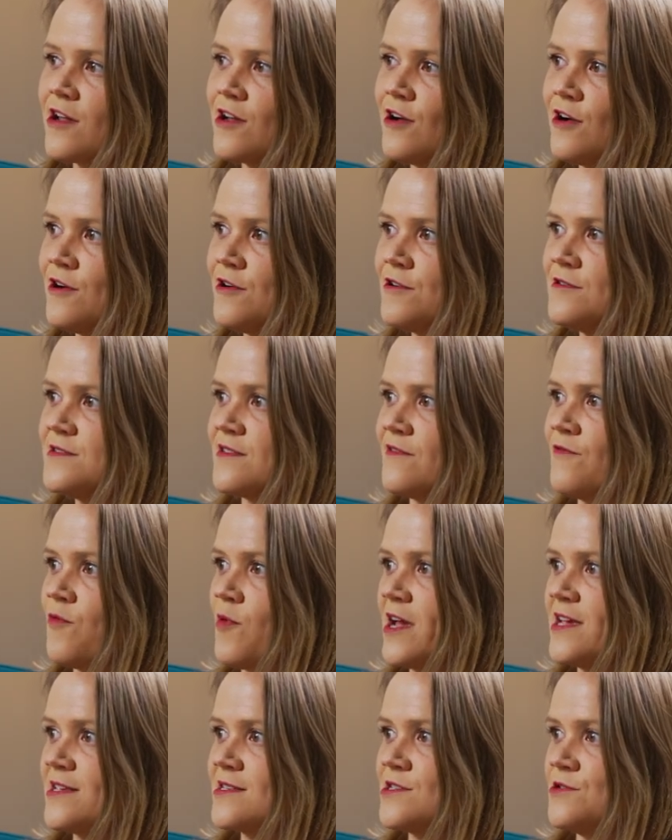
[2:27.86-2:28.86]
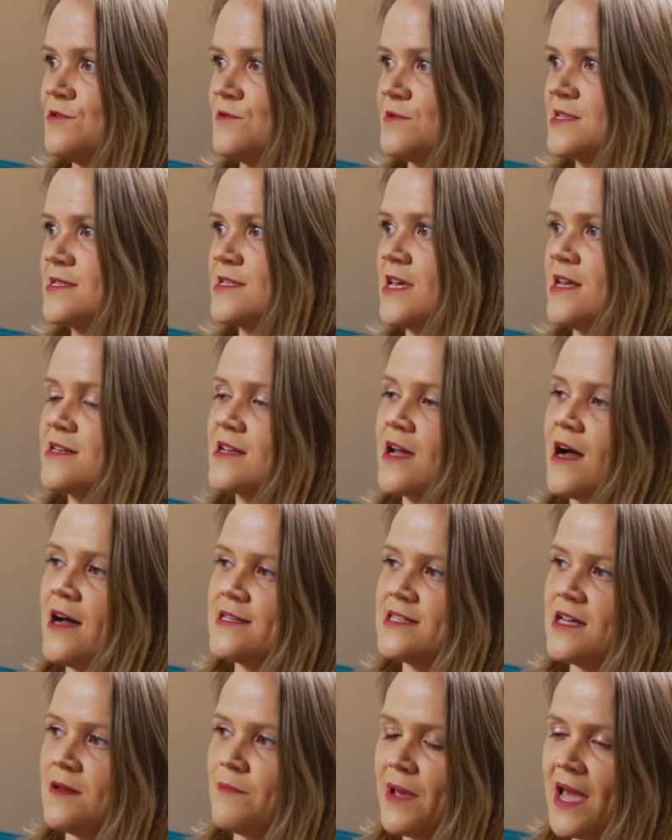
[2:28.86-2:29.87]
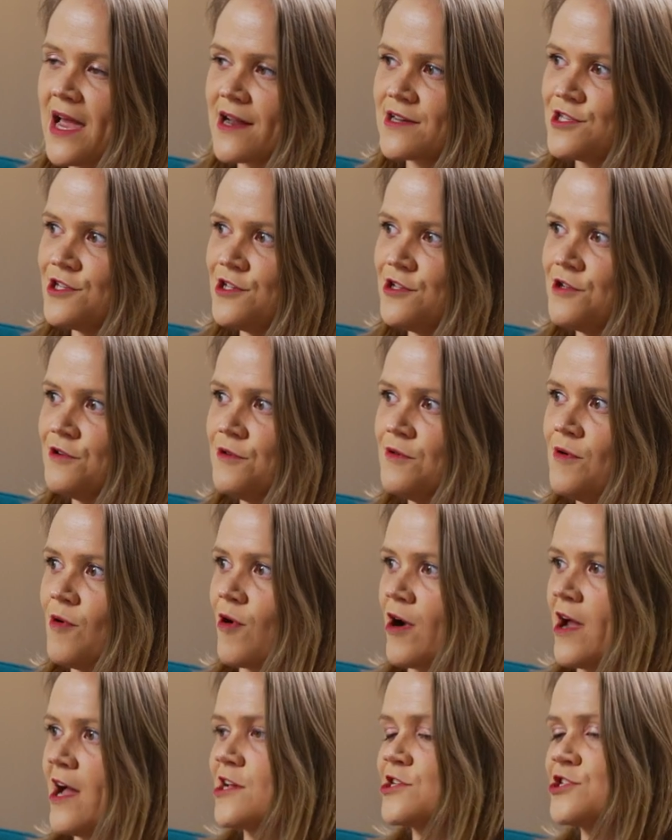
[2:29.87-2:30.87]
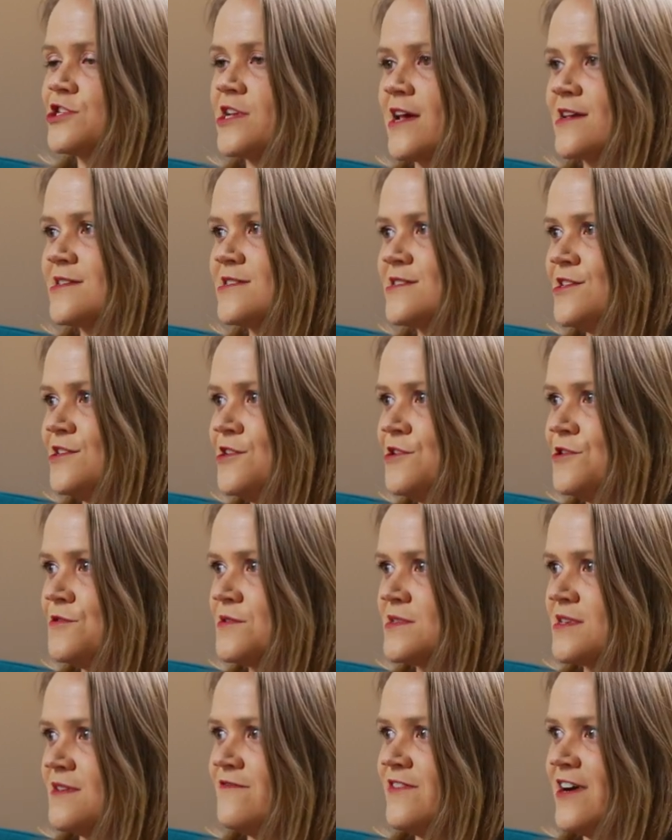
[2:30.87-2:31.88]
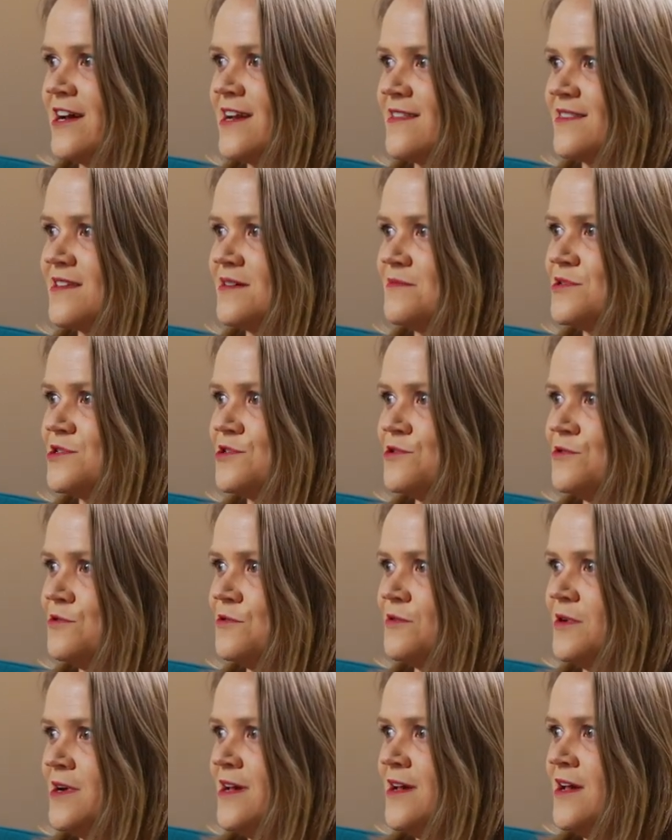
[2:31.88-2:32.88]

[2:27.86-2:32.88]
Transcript: codes of ways to send content back to you or hashtags to use, inviting them to